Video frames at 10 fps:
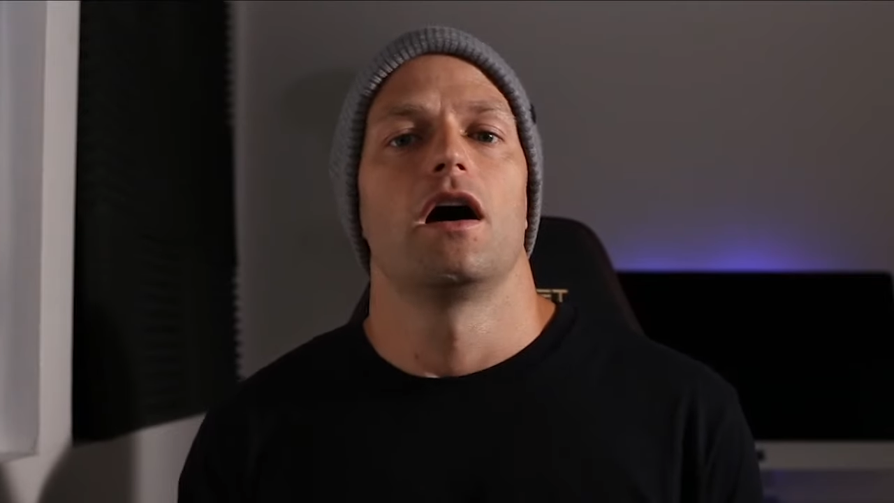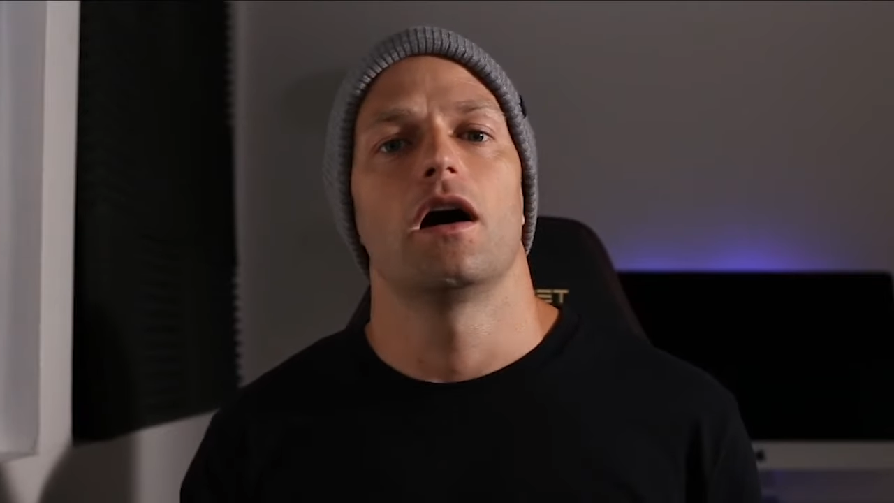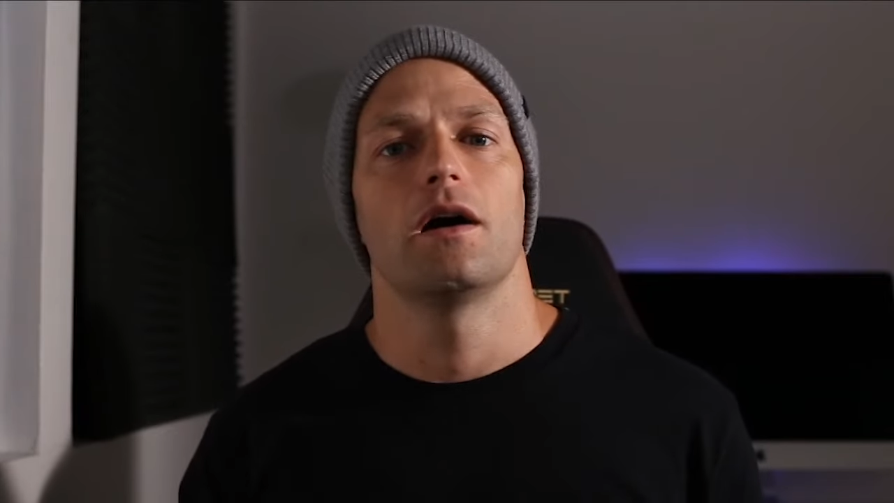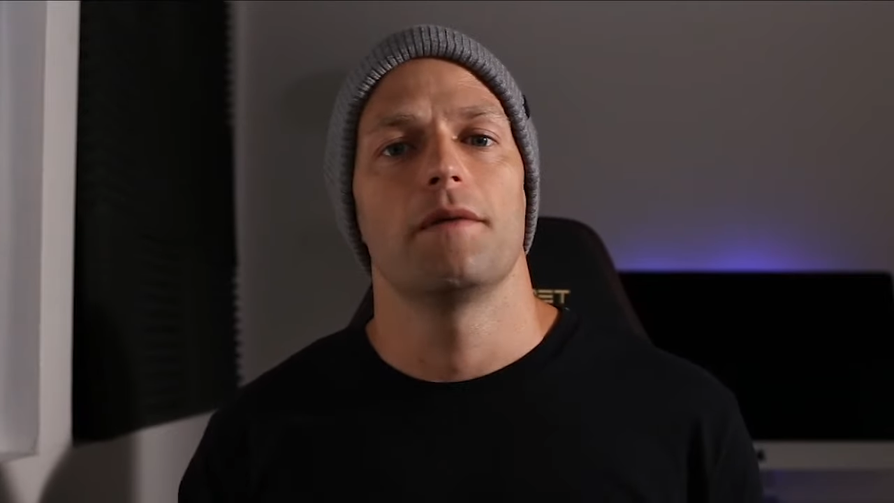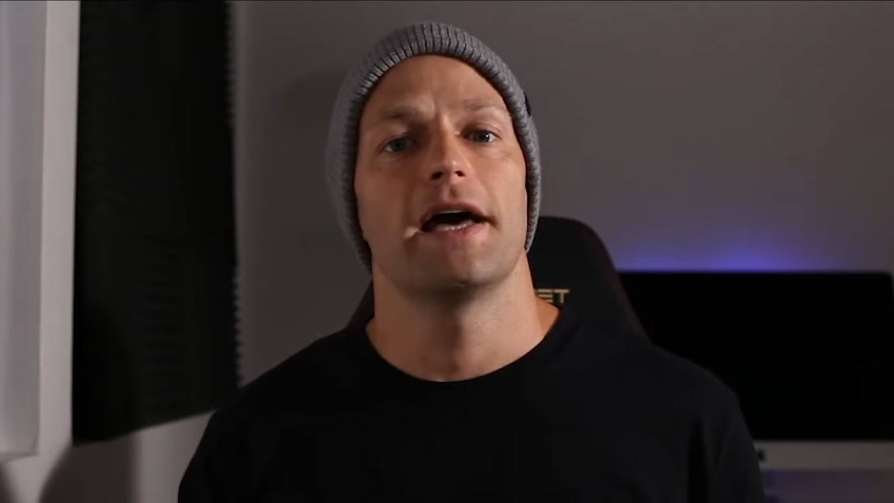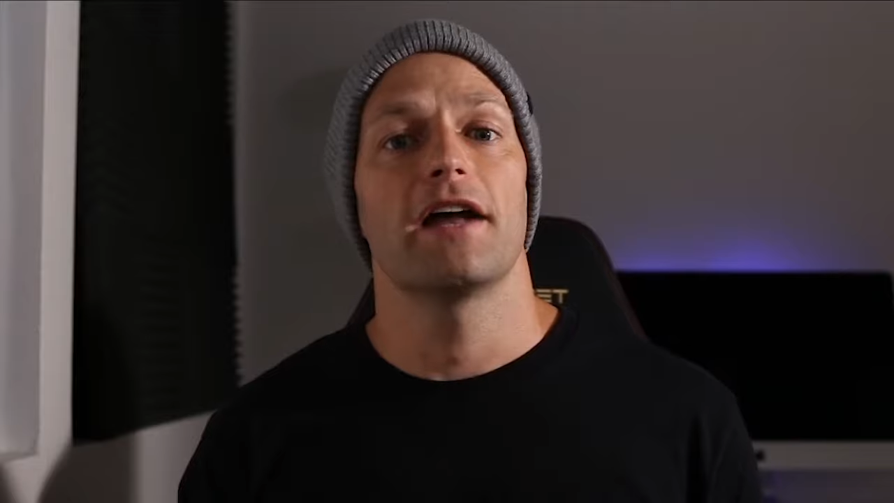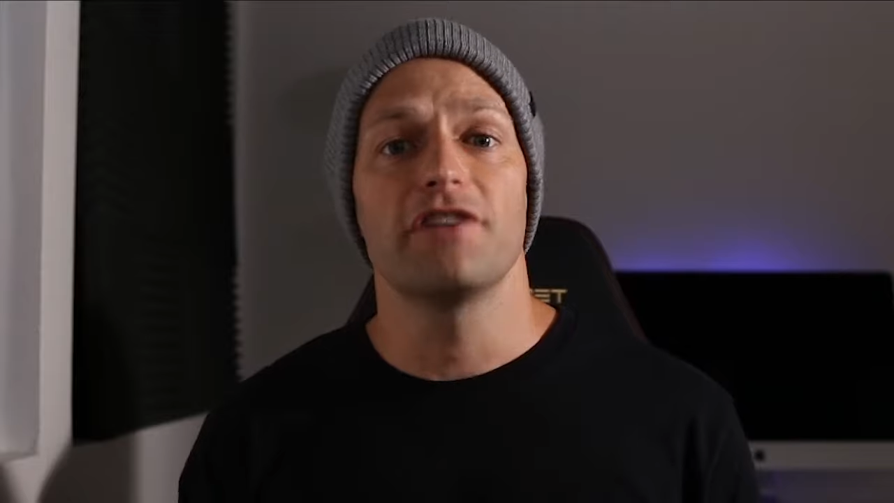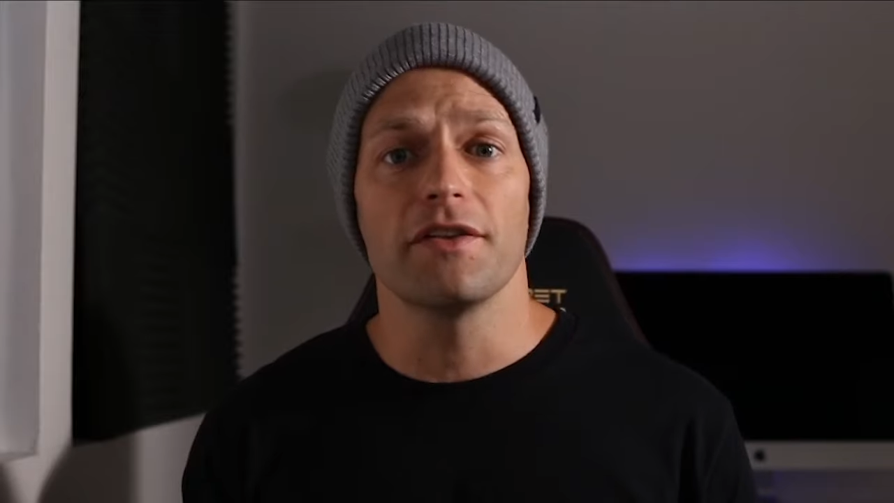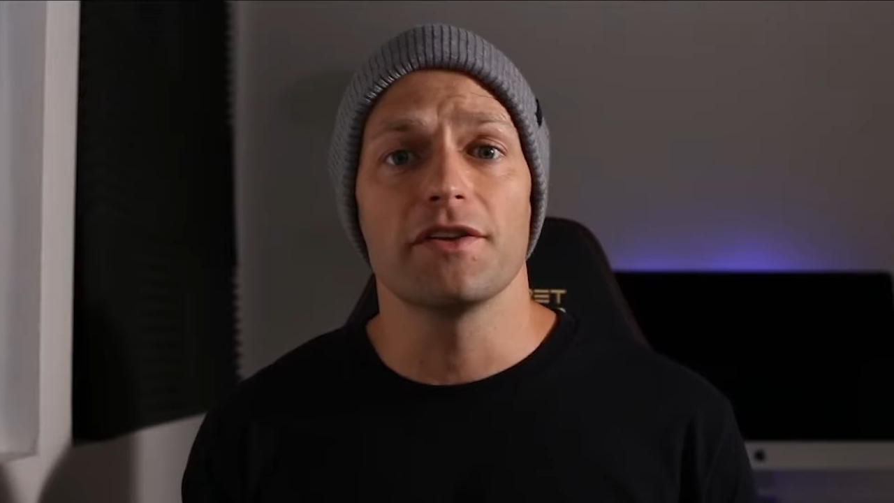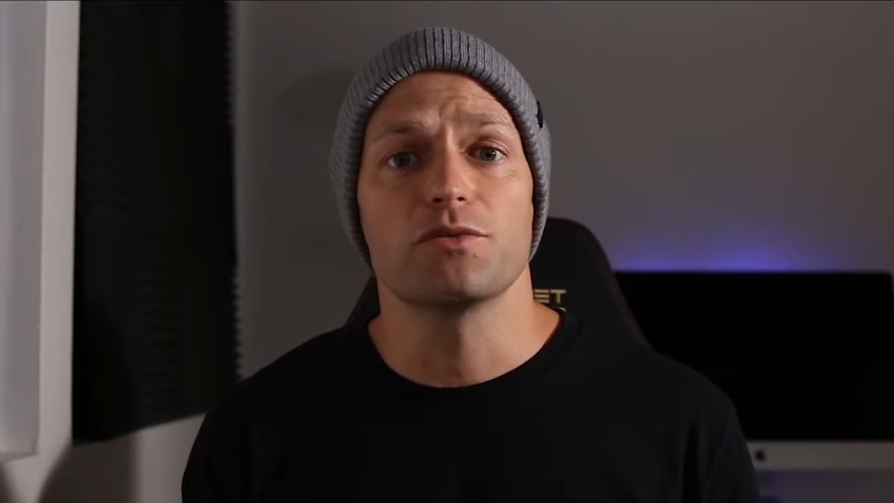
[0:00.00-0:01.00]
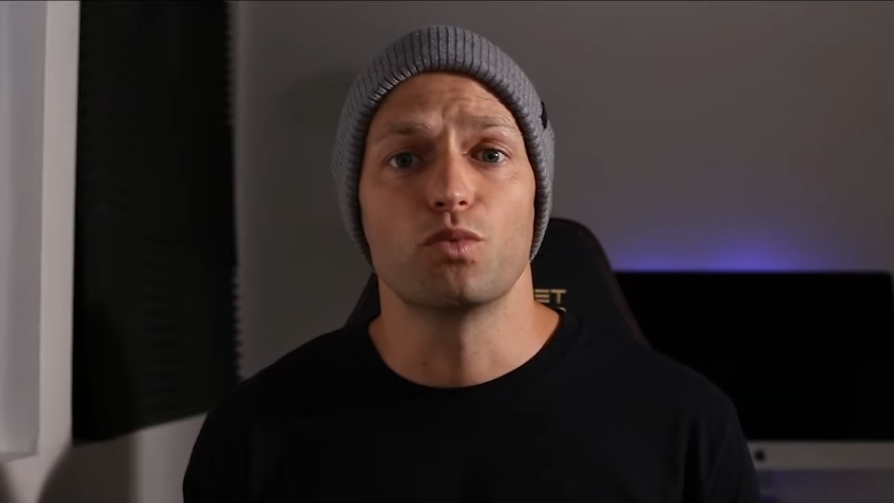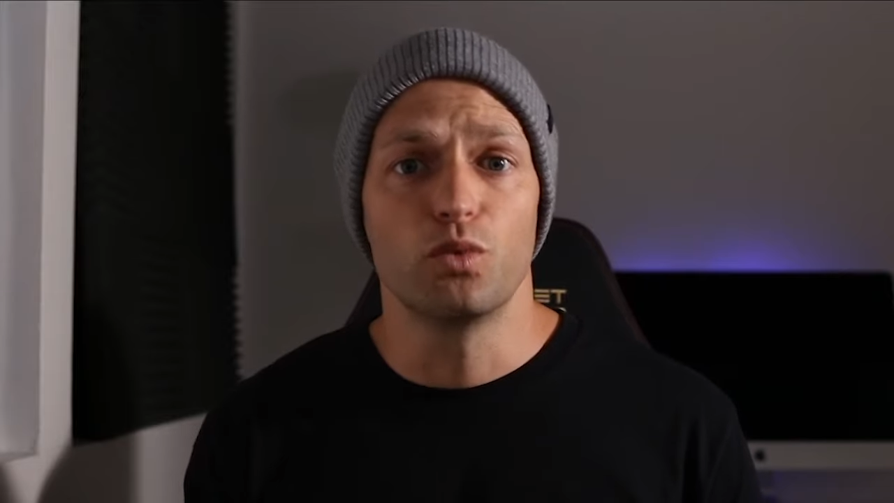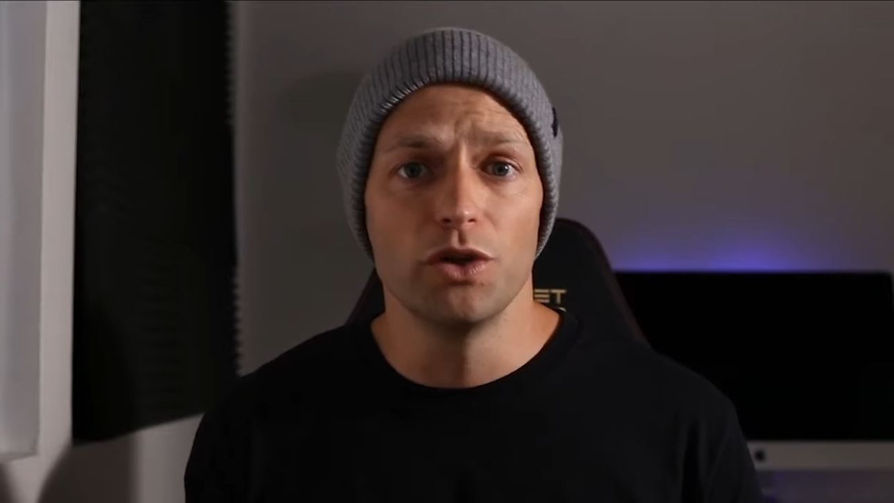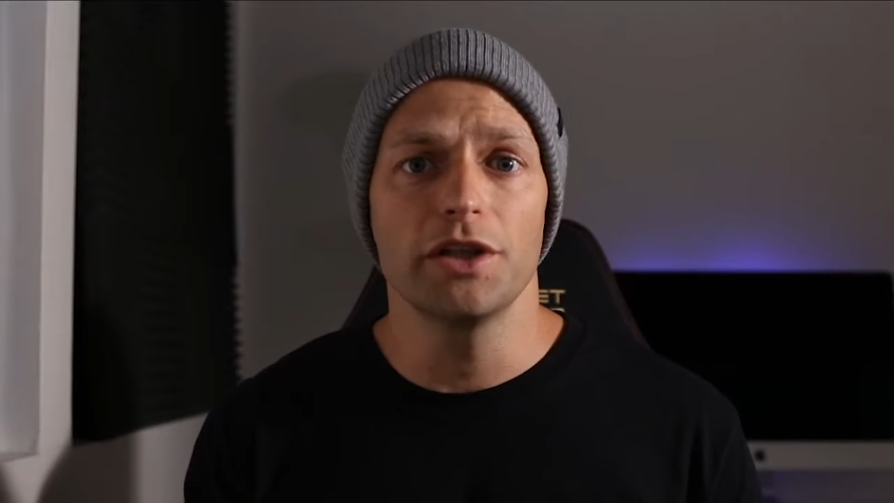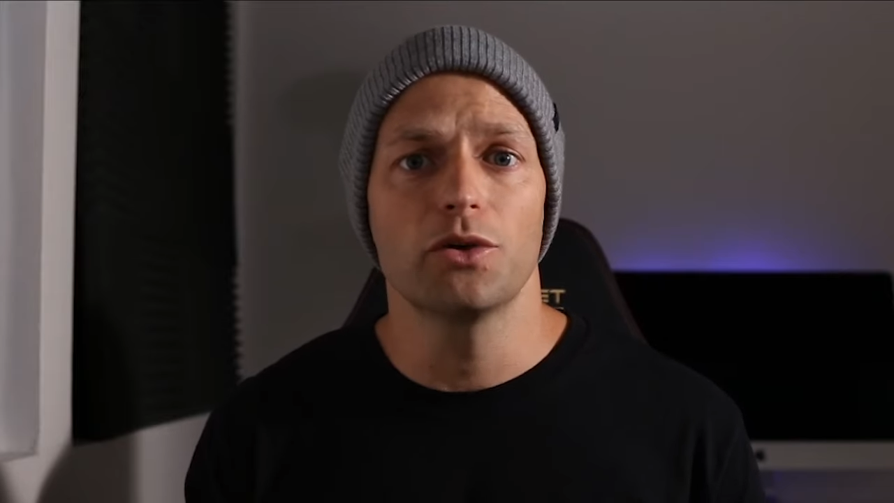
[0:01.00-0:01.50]
Um, and I found this
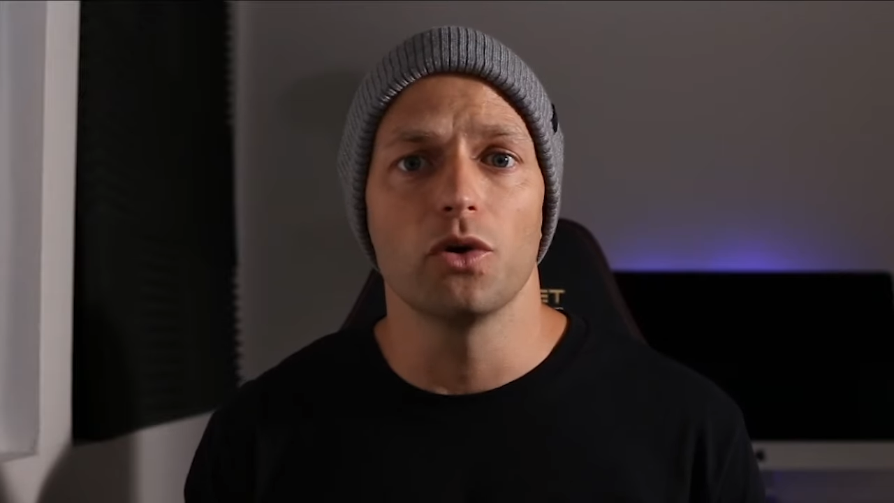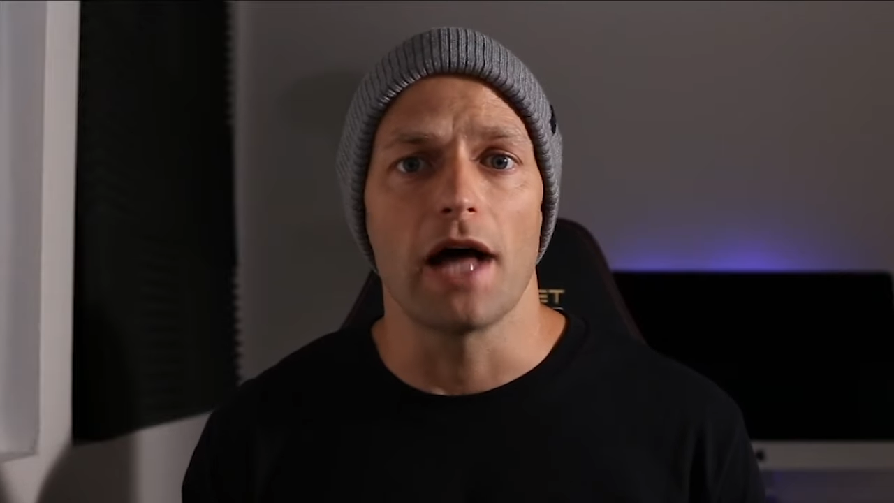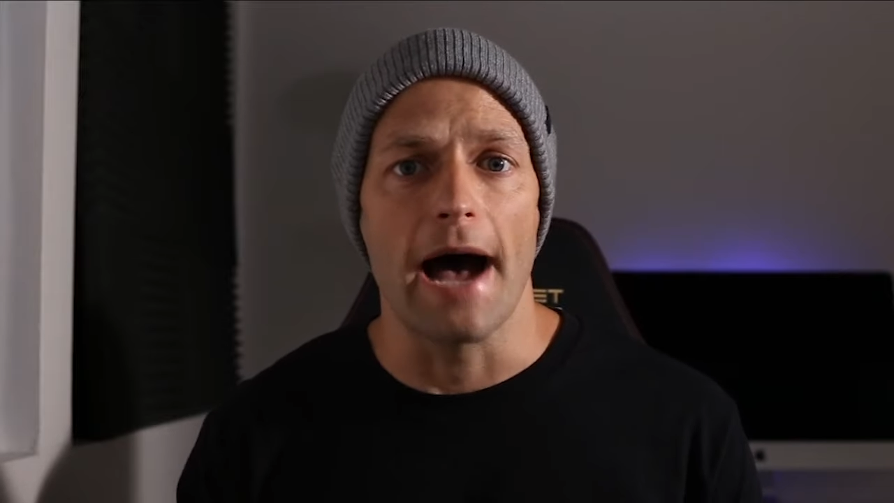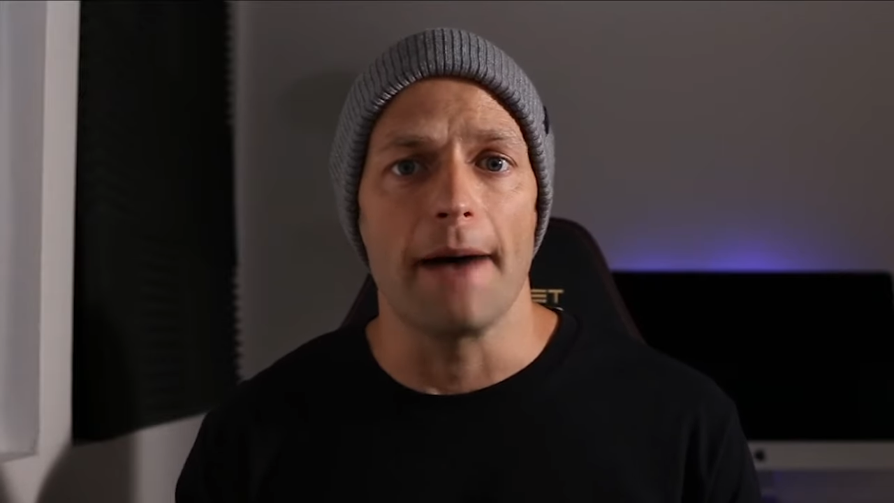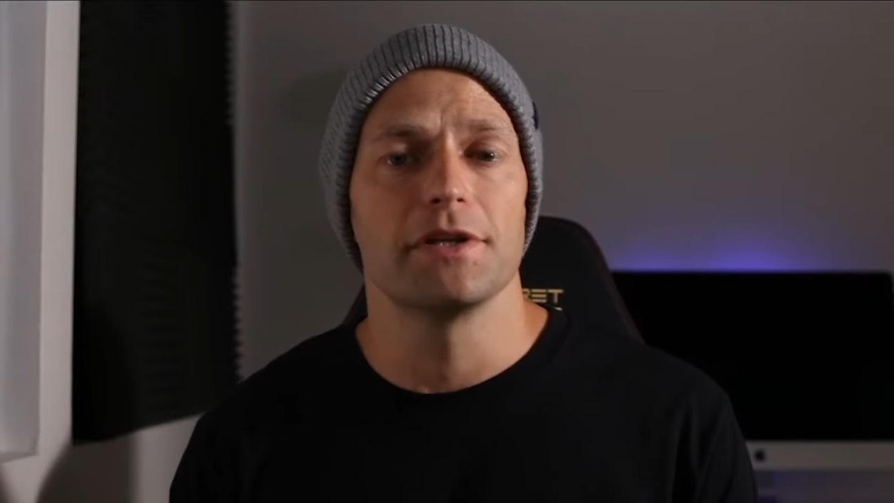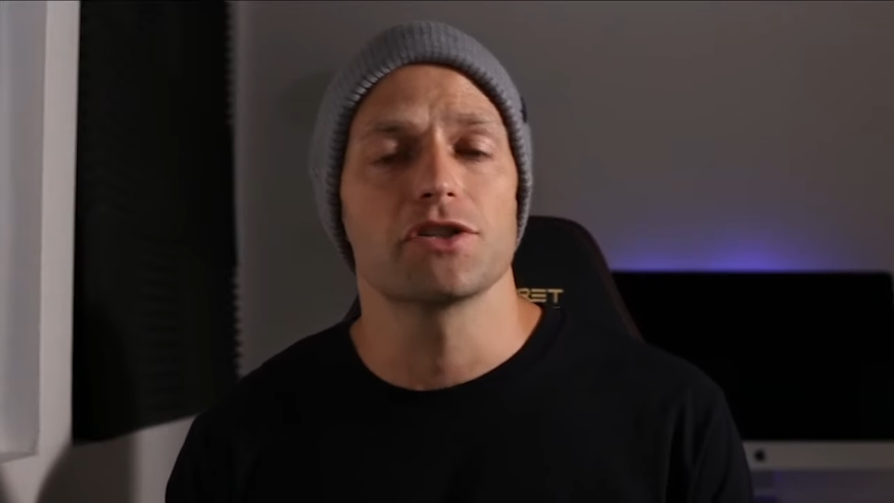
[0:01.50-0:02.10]
really cool app.